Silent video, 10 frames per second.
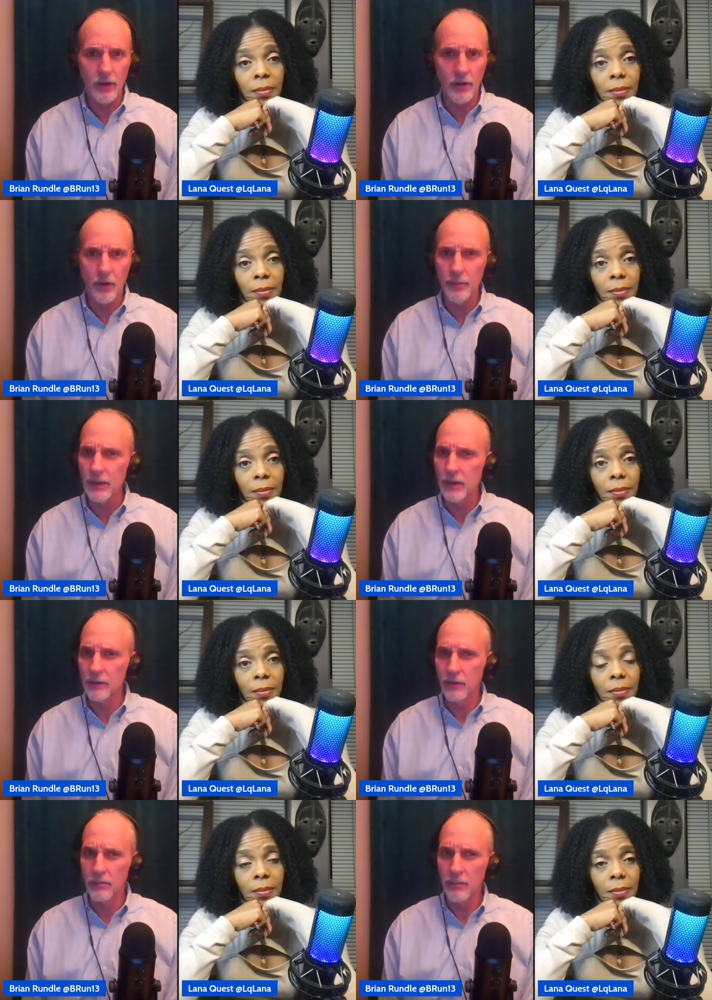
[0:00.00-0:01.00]
Speaker 1: to her
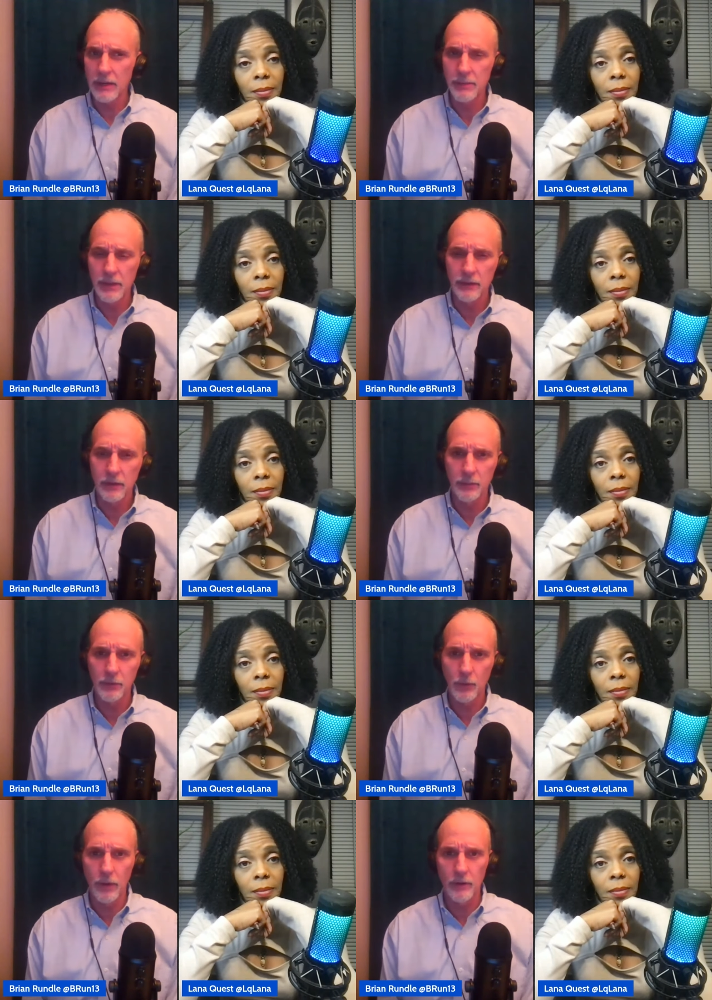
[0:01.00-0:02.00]
because there might be some
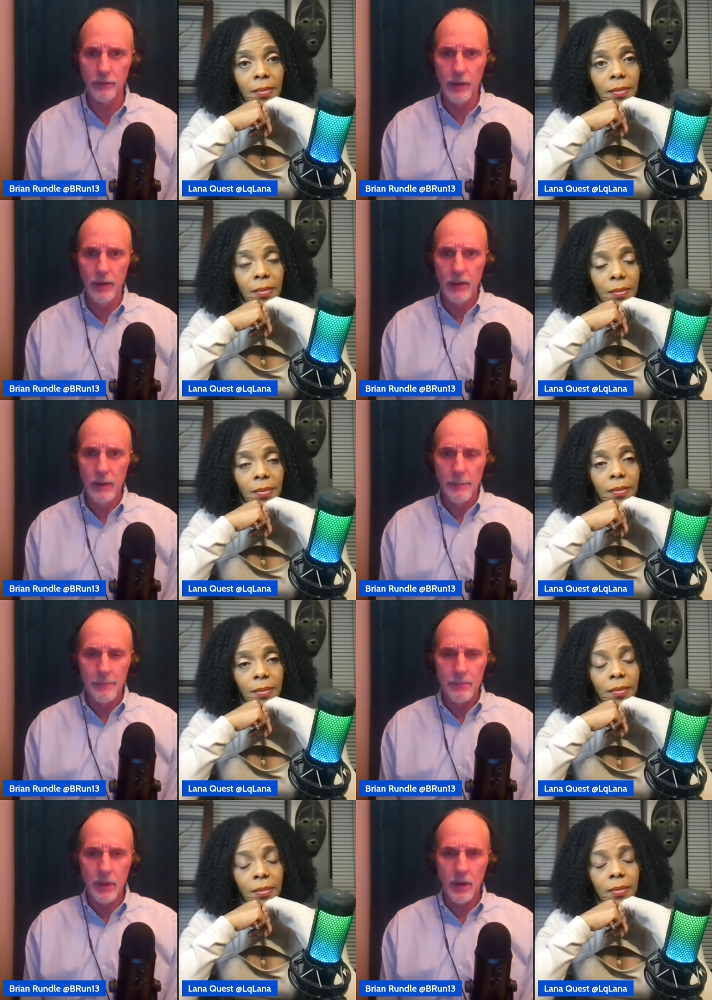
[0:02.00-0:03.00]
sort of,
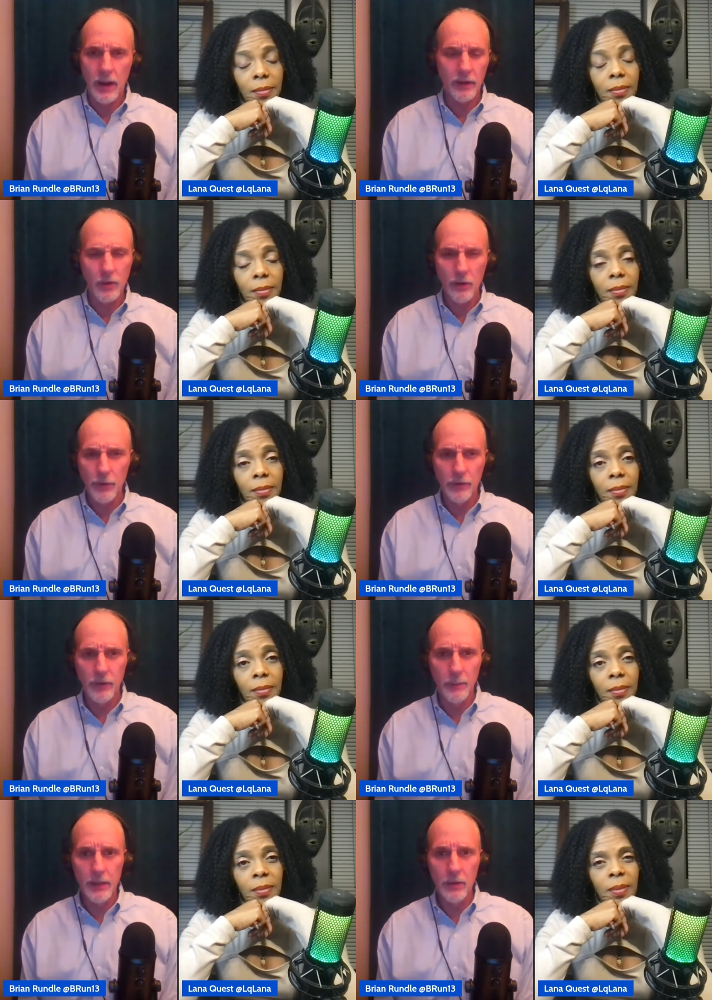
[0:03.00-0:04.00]
I don't know if
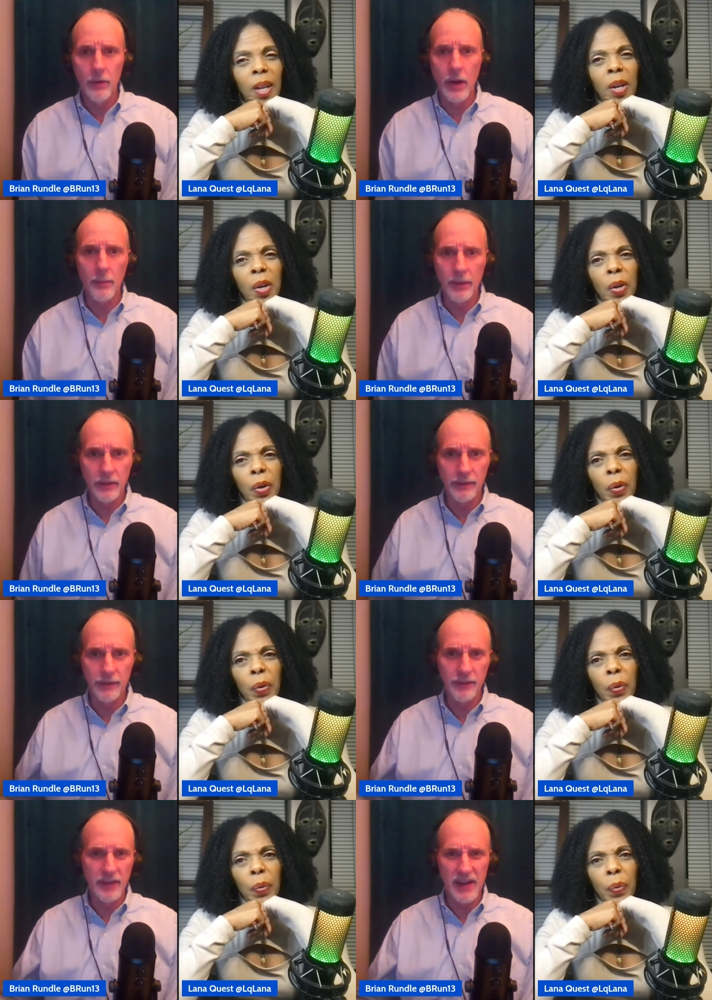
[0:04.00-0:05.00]
there's an appeal or not, but it
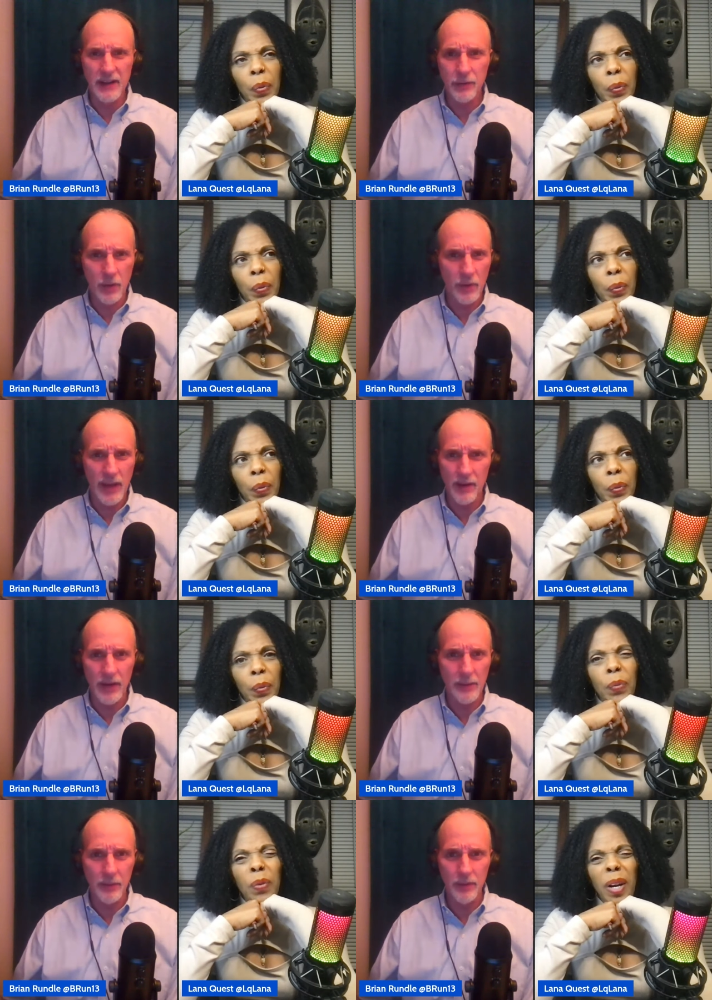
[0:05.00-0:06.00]
sits in an escrow
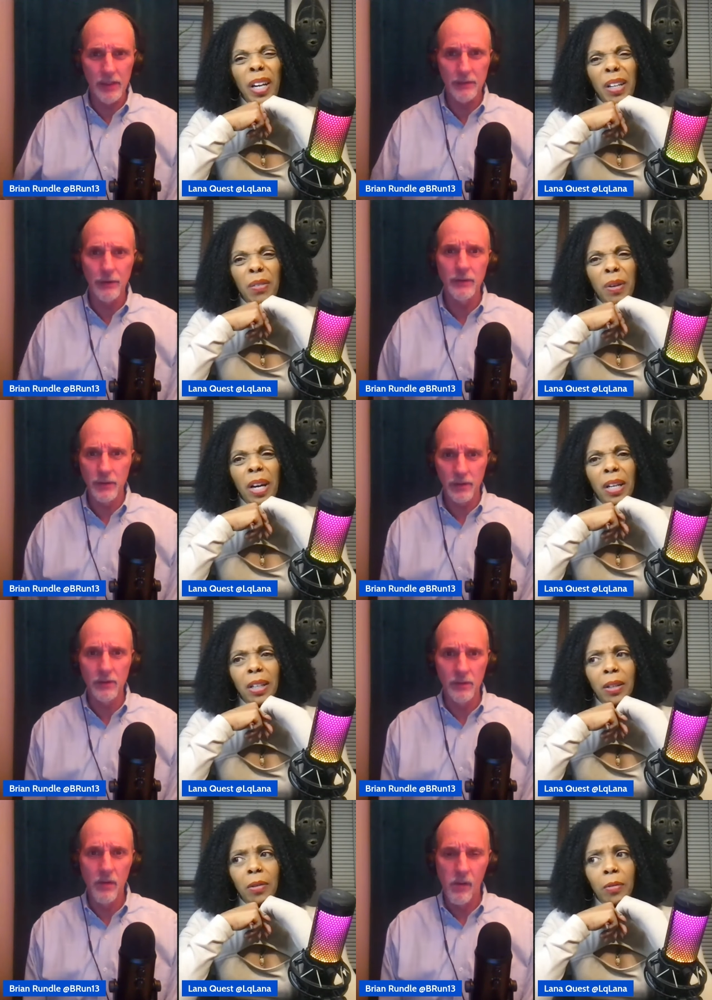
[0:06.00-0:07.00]
account, I
Speaker 2: believe. Right,
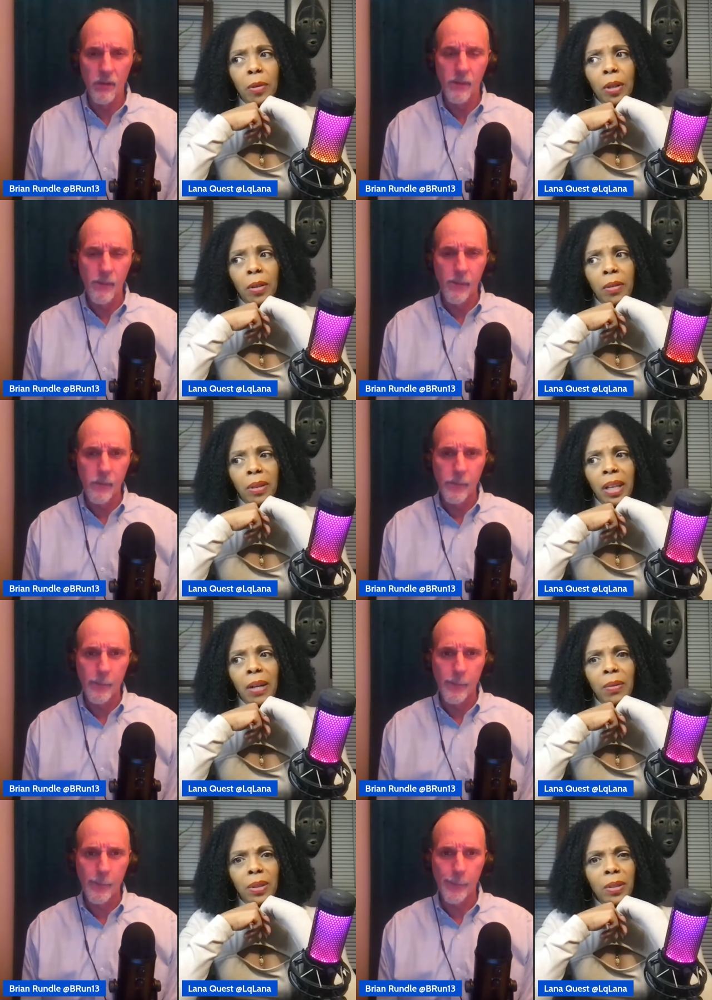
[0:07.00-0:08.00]
right. So, well,
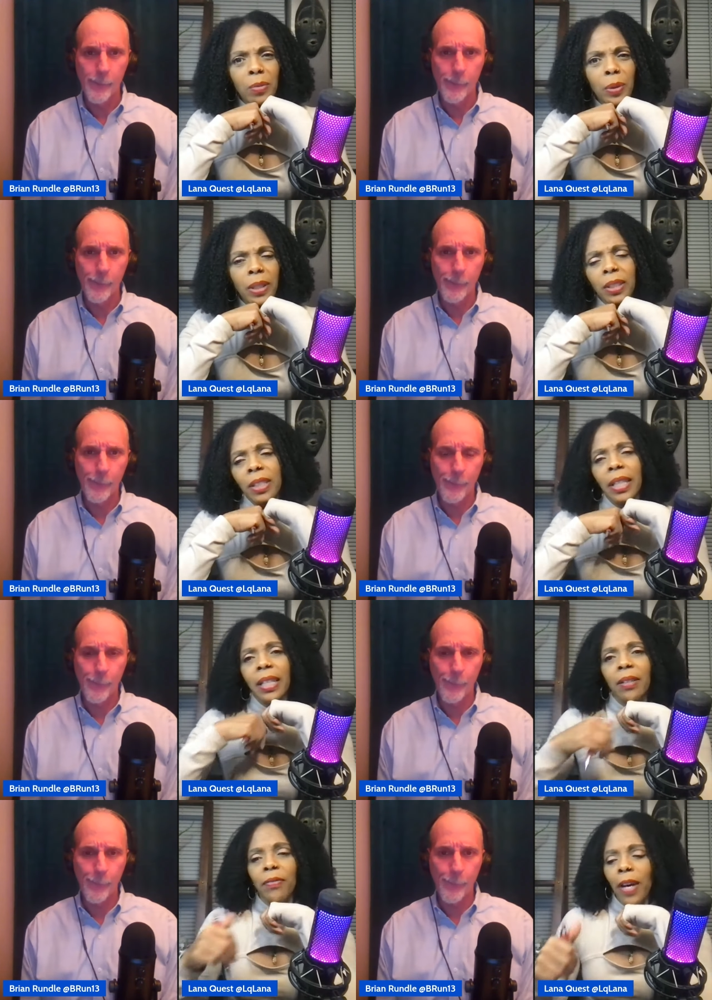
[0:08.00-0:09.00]
that was, when did she
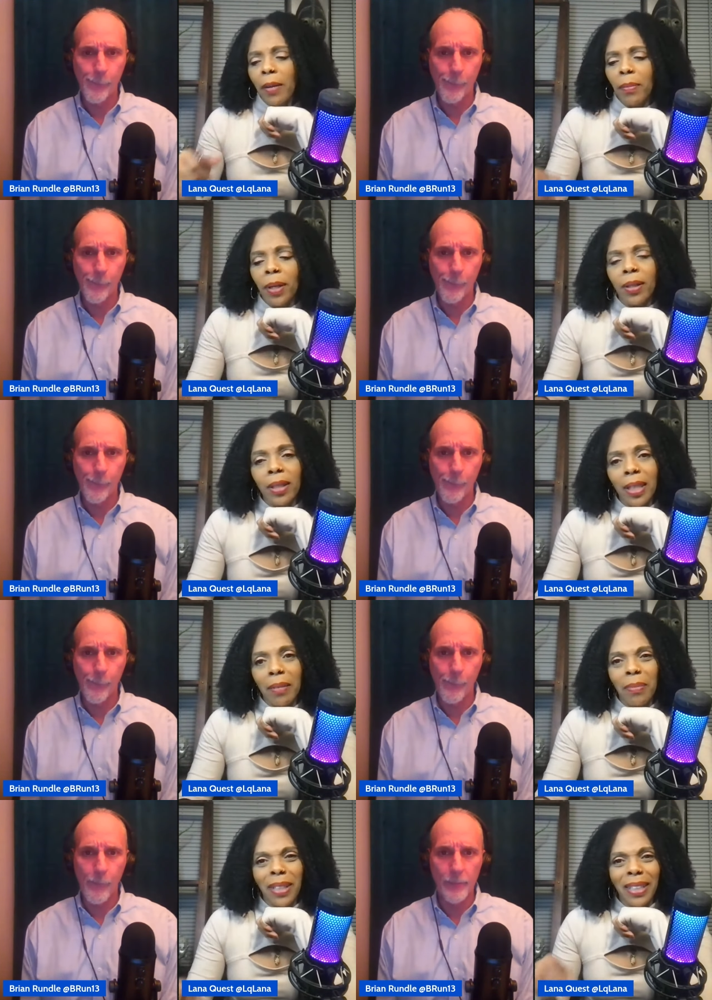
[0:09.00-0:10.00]
get $5 million?
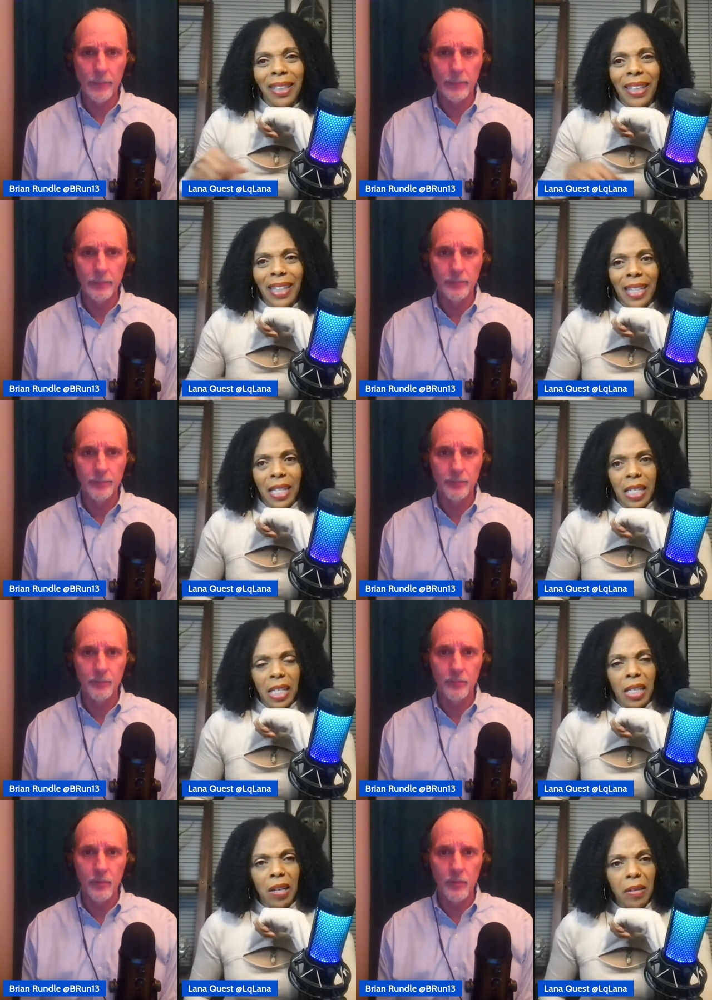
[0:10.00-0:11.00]
I mean,
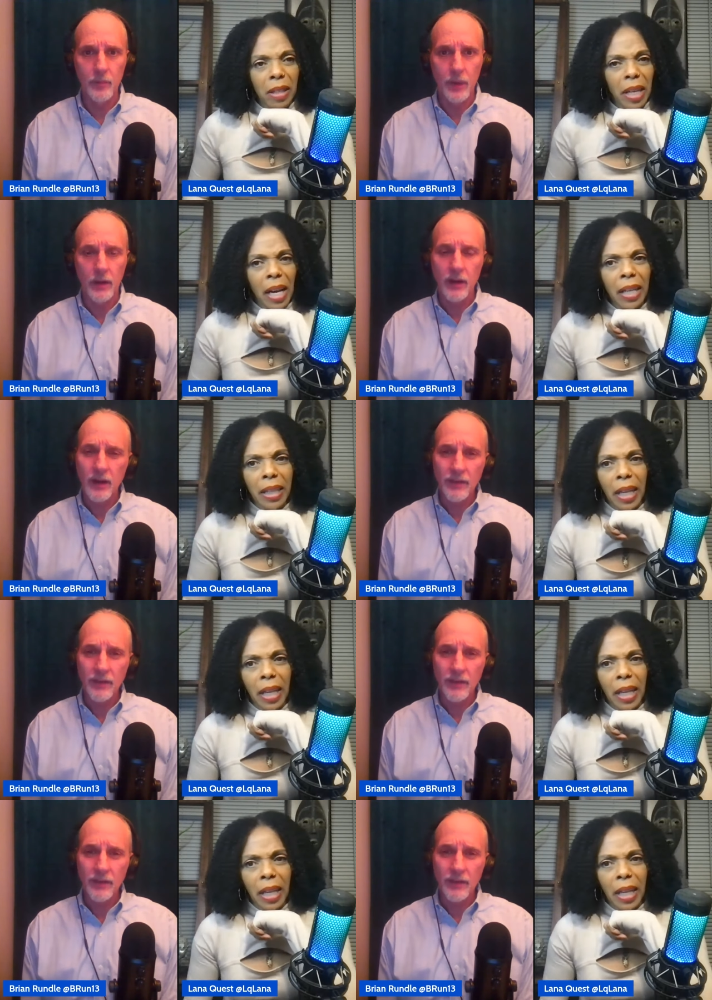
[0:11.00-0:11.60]
she could have already gotten